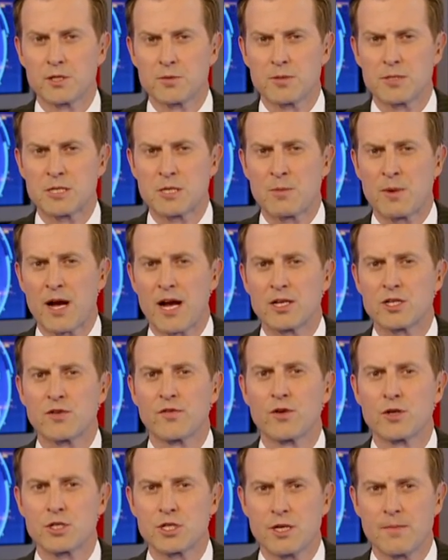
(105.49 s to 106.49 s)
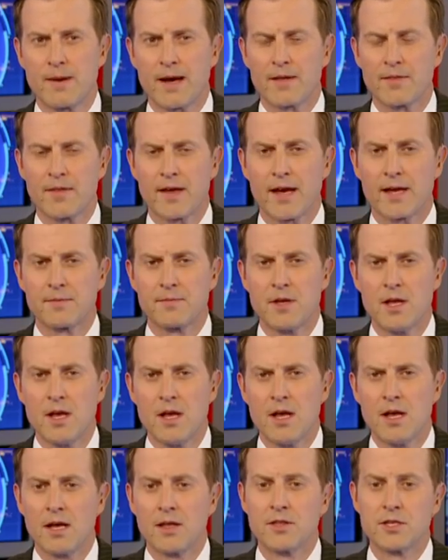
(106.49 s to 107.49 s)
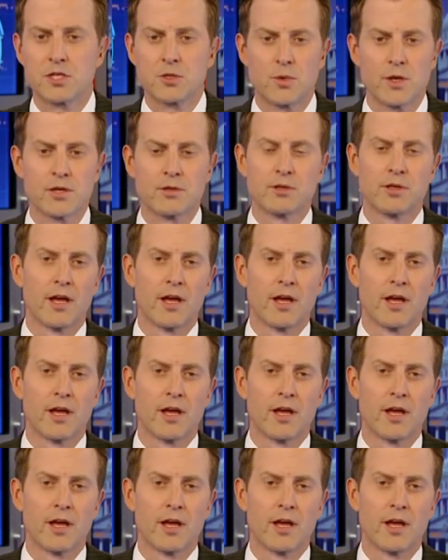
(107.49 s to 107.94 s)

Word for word: There's been some controversy about that this week.